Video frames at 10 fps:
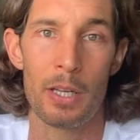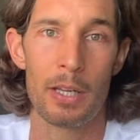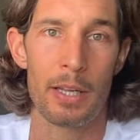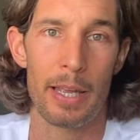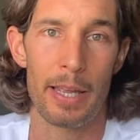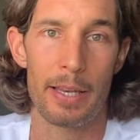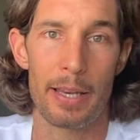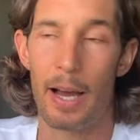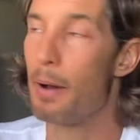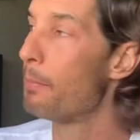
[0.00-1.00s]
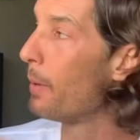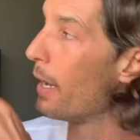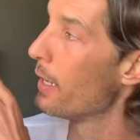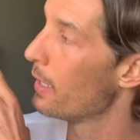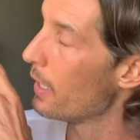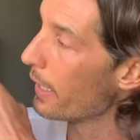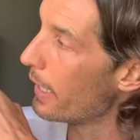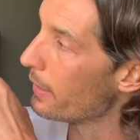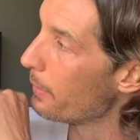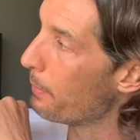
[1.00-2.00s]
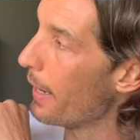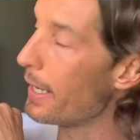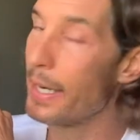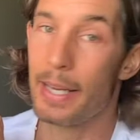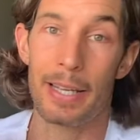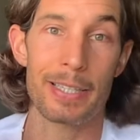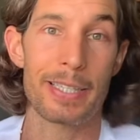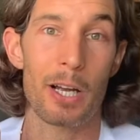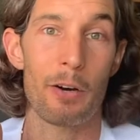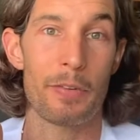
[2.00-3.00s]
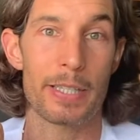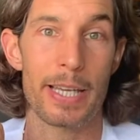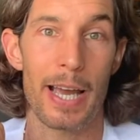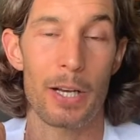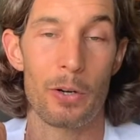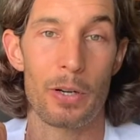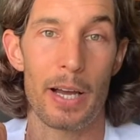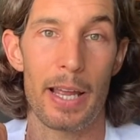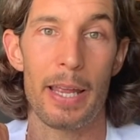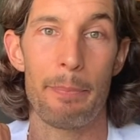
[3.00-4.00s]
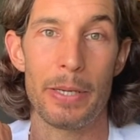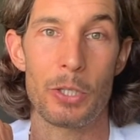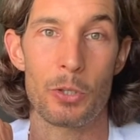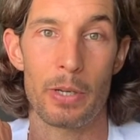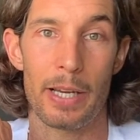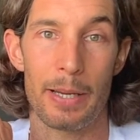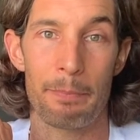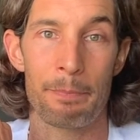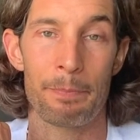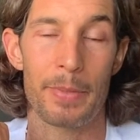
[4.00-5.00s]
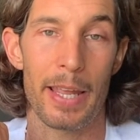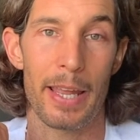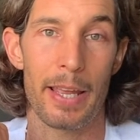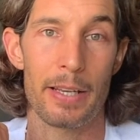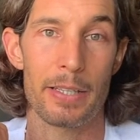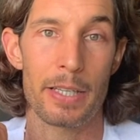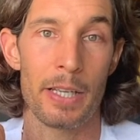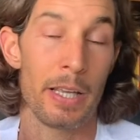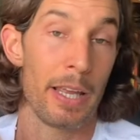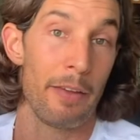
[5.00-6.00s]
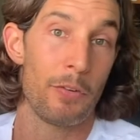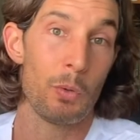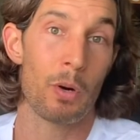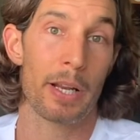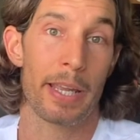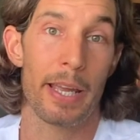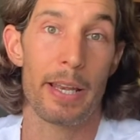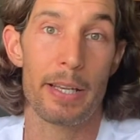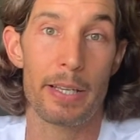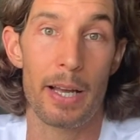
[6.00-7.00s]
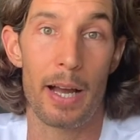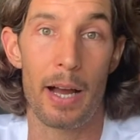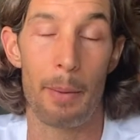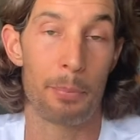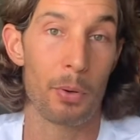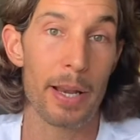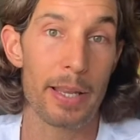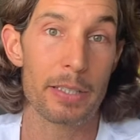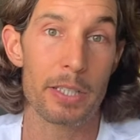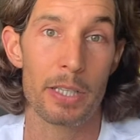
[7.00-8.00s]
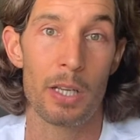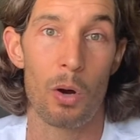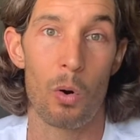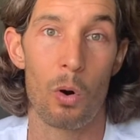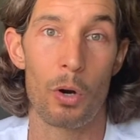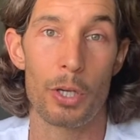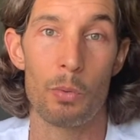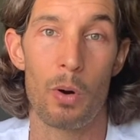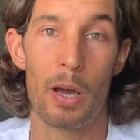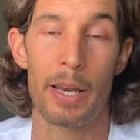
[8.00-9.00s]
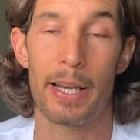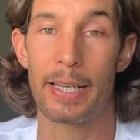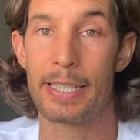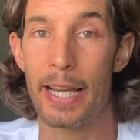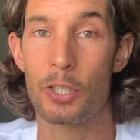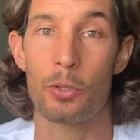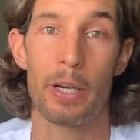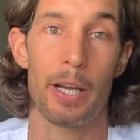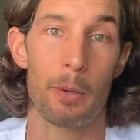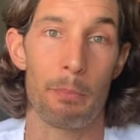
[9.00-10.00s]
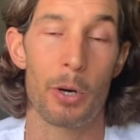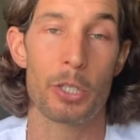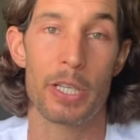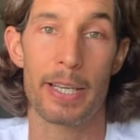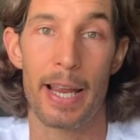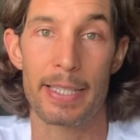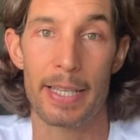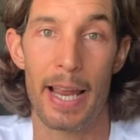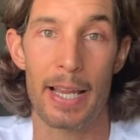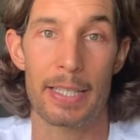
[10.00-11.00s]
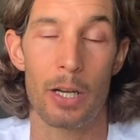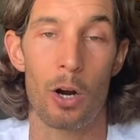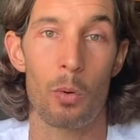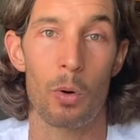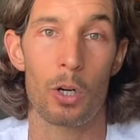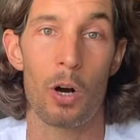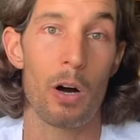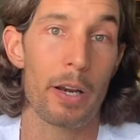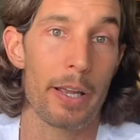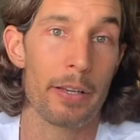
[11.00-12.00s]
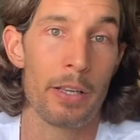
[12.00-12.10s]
And but again, the painting itself is titled A Hippie's Dream, and if you want to get a print, or you want an accessory or merchandise that has the artwork on it,